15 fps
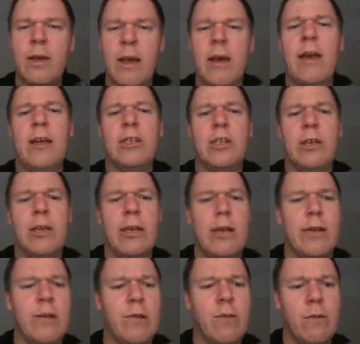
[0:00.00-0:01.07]
actually that
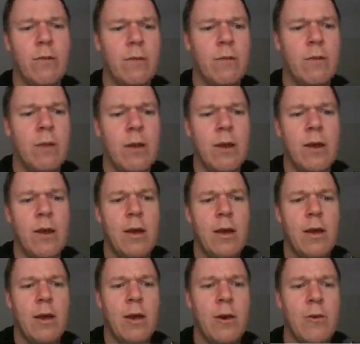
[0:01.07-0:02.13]
is.
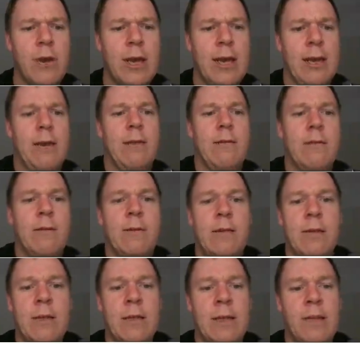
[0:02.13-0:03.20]
Okay,
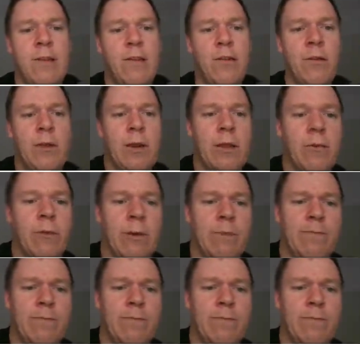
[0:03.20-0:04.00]
let's do another one.